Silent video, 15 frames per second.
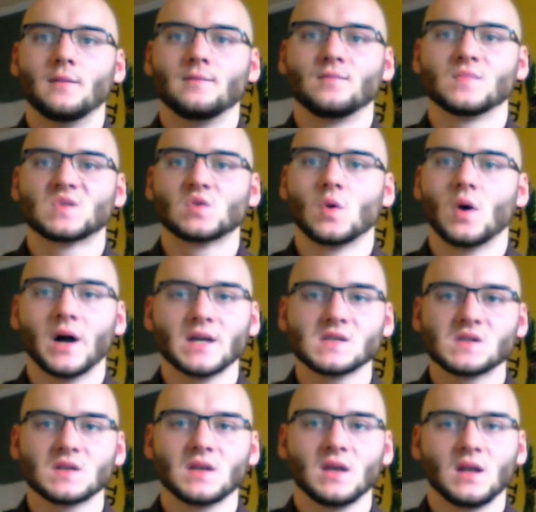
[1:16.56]
So
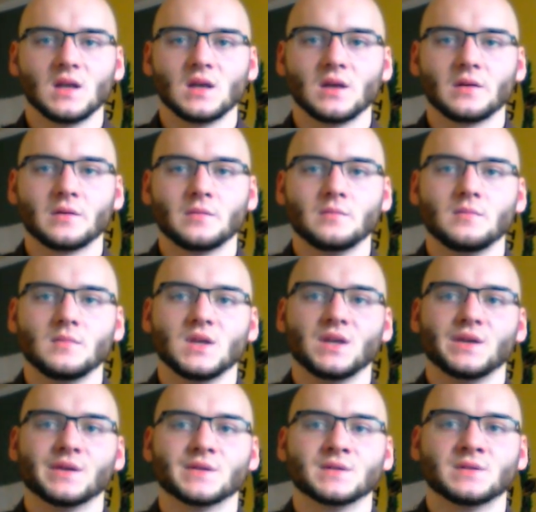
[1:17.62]
isolating
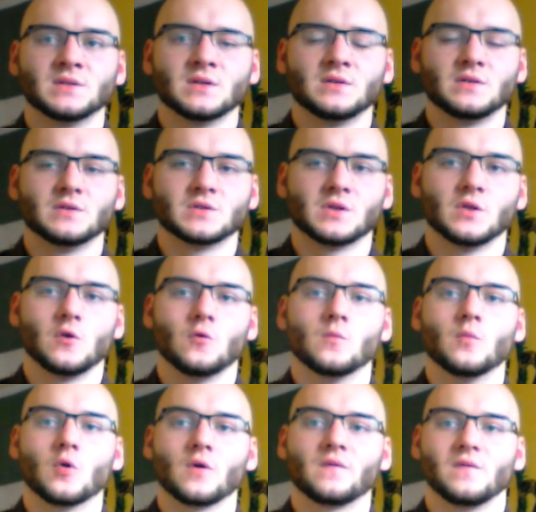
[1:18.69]
means there's a low
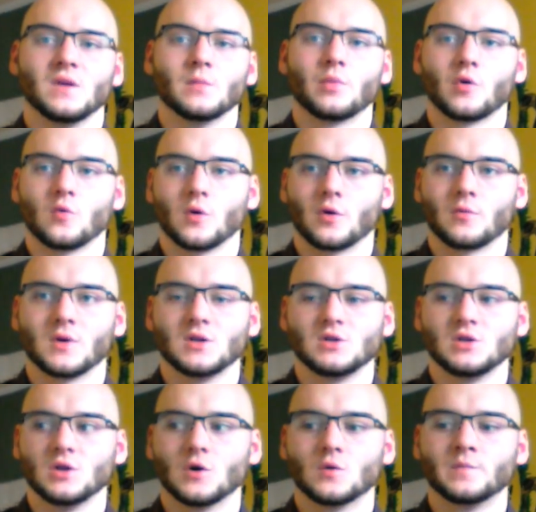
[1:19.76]
morpheme per word
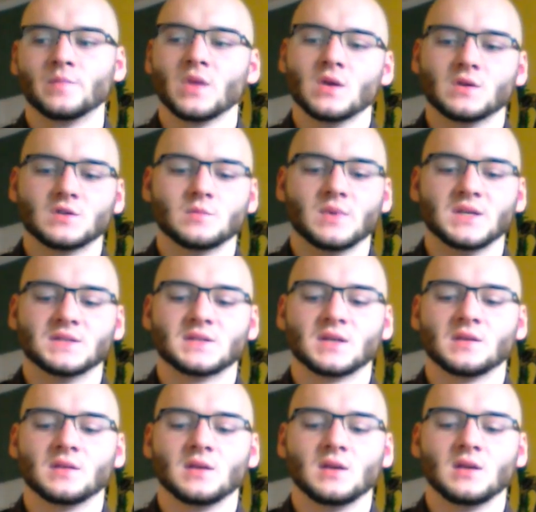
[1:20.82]
ratio. So
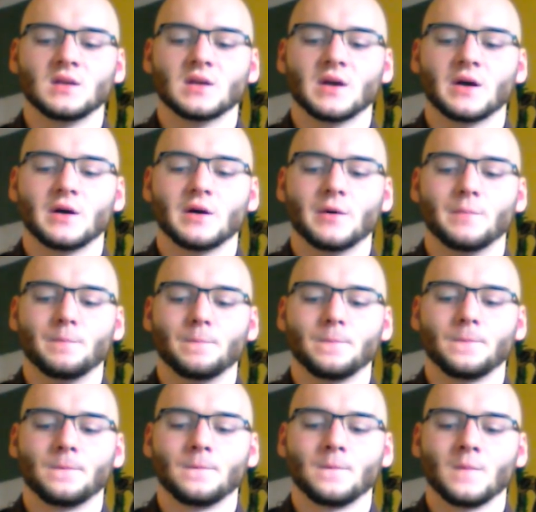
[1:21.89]
basically,
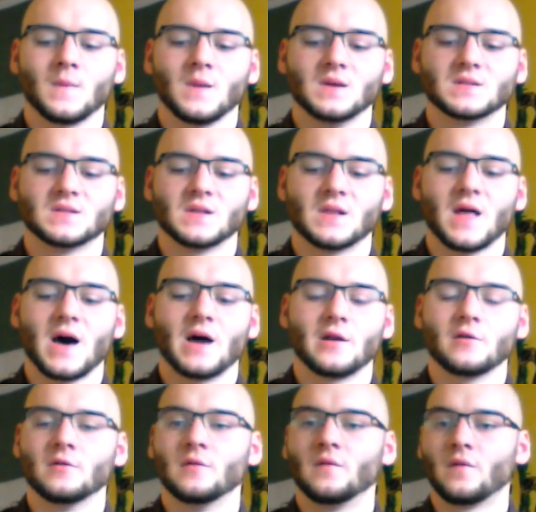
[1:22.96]
it's a lot
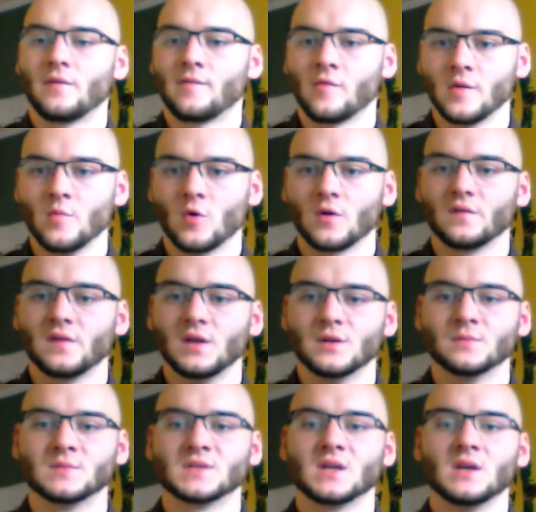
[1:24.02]
of free morphemes.